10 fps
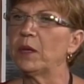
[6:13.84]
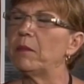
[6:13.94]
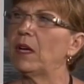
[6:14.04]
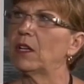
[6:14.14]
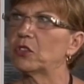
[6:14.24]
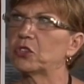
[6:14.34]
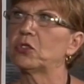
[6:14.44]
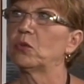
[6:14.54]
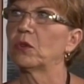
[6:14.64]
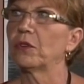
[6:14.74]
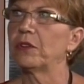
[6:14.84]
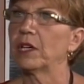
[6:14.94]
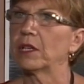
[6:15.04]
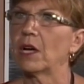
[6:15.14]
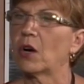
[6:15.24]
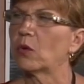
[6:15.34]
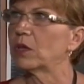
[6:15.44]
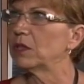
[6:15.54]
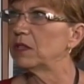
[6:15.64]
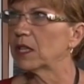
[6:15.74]
make sure that
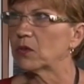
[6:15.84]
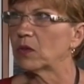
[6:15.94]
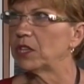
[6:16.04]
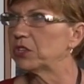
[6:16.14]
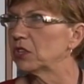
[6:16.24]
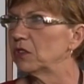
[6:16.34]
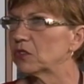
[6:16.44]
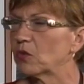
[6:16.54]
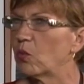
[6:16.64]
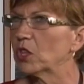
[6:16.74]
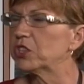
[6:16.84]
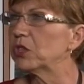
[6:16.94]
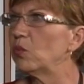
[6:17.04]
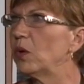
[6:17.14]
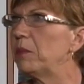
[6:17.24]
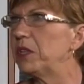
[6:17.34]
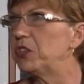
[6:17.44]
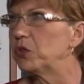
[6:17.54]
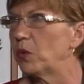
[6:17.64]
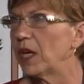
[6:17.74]
our decorations, or what should we be
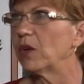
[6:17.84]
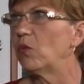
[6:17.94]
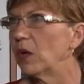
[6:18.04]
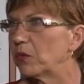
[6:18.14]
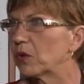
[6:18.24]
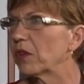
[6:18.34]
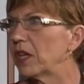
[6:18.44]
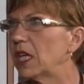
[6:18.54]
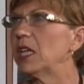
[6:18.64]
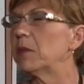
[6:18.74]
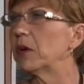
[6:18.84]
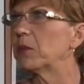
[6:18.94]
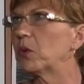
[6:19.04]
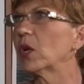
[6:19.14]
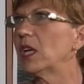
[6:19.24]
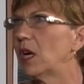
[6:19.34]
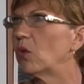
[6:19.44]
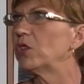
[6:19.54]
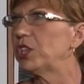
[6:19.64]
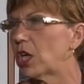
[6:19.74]
doing when we're thinking about putting
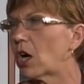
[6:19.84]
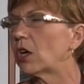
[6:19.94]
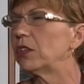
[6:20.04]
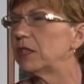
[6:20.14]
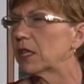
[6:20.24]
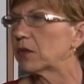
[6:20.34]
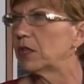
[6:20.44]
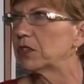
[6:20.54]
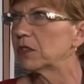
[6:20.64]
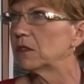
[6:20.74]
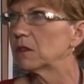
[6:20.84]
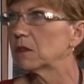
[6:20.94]
out yard decorations?